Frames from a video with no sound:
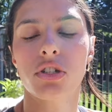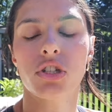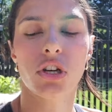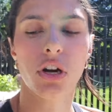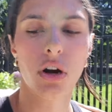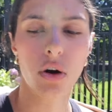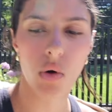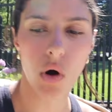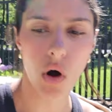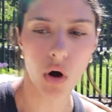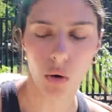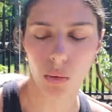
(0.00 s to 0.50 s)
to
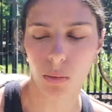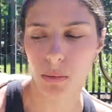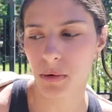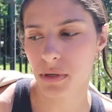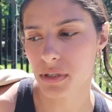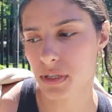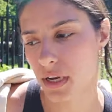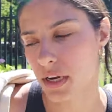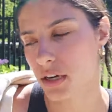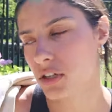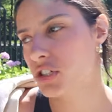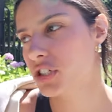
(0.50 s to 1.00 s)
go home
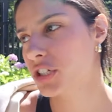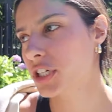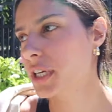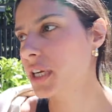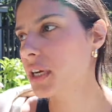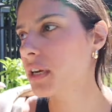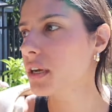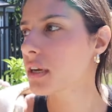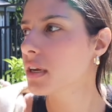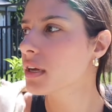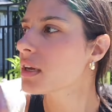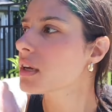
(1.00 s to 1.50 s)
because I
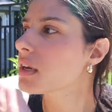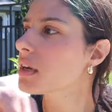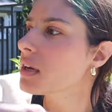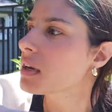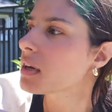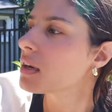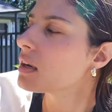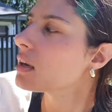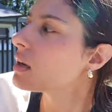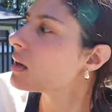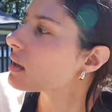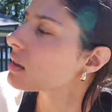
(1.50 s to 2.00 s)
actually
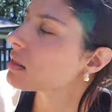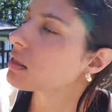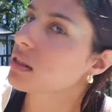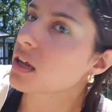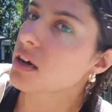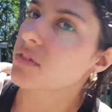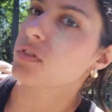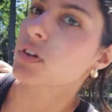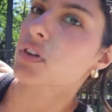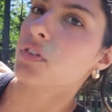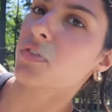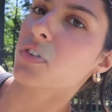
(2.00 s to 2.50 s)

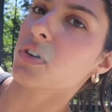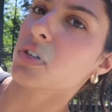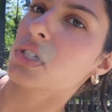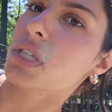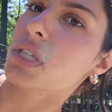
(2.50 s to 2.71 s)
love it for